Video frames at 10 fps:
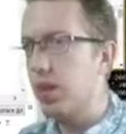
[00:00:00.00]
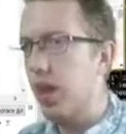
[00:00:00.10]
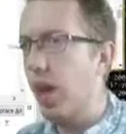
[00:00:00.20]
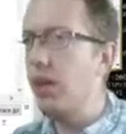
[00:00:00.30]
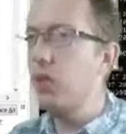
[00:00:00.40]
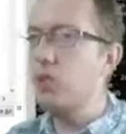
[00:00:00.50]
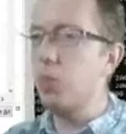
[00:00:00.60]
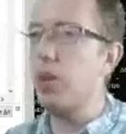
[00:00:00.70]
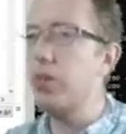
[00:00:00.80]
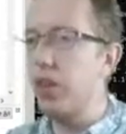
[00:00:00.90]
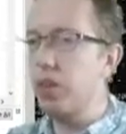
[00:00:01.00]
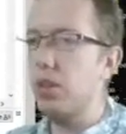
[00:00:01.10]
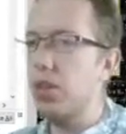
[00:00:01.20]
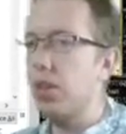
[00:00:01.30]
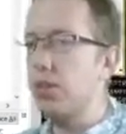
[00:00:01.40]
I had to do this weird thing
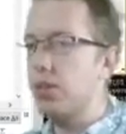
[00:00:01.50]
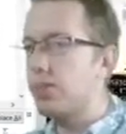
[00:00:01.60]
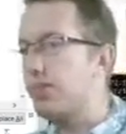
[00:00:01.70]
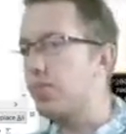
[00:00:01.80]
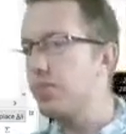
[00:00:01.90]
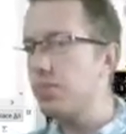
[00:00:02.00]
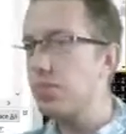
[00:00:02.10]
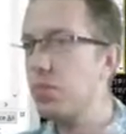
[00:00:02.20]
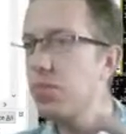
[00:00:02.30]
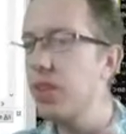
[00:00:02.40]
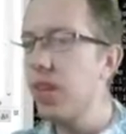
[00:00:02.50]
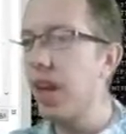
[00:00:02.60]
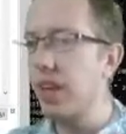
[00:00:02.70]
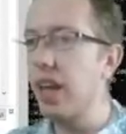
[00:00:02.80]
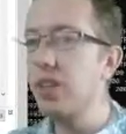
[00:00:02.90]
because I
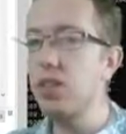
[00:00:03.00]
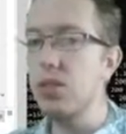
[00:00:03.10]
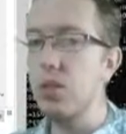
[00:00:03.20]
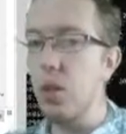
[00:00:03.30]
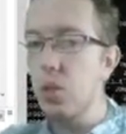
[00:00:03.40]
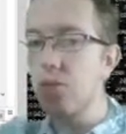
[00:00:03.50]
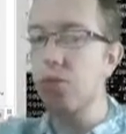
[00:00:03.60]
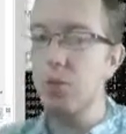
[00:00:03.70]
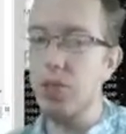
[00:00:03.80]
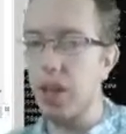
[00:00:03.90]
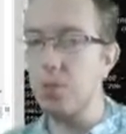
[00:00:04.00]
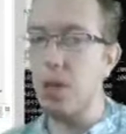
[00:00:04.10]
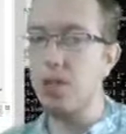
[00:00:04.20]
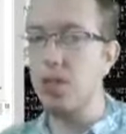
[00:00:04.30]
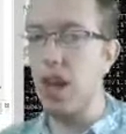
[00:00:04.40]
can't just load from the
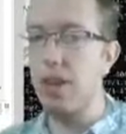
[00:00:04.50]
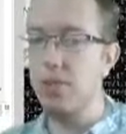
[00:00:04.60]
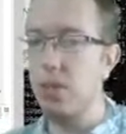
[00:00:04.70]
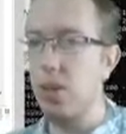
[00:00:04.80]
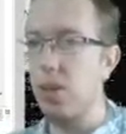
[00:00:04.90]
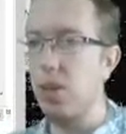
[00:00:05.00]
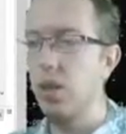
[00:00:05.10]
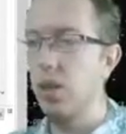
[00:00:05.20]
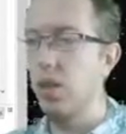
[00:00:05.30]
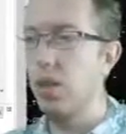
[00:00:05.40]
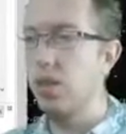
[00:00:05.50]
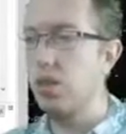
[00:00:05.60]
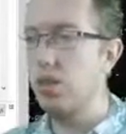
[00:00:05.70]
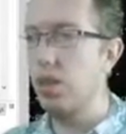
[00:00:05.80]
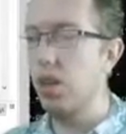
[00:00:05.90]
database the avatar
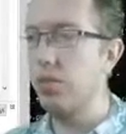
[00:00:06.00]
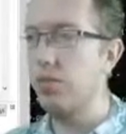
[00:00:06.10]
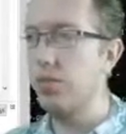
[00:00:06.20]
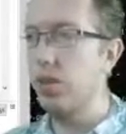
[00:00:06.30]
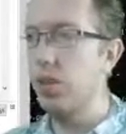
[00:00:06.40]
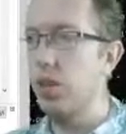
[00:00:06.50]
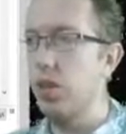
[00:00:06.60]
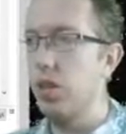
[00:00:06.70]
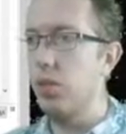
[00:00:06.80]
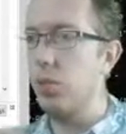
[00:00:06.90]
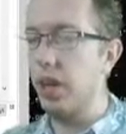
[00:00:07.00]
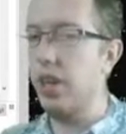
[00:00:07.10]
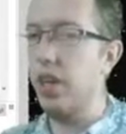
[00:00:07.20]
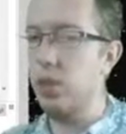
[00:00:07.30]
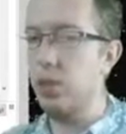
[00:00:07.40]
stuff right
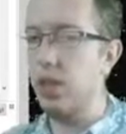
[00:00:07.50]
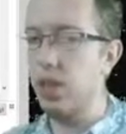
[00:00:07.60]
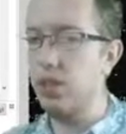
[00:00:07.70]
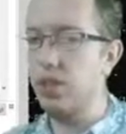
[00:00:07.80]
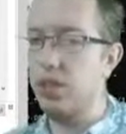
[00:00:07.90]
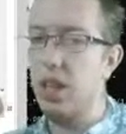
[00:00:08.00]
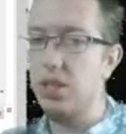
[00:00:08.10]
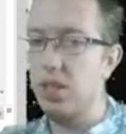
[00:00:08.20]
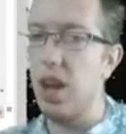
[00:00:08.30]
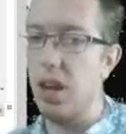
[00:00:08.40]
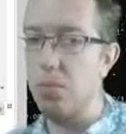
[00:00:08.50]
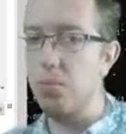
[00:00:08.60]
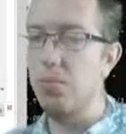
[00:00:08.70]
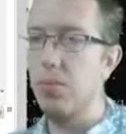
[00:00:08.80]
here because it takes time.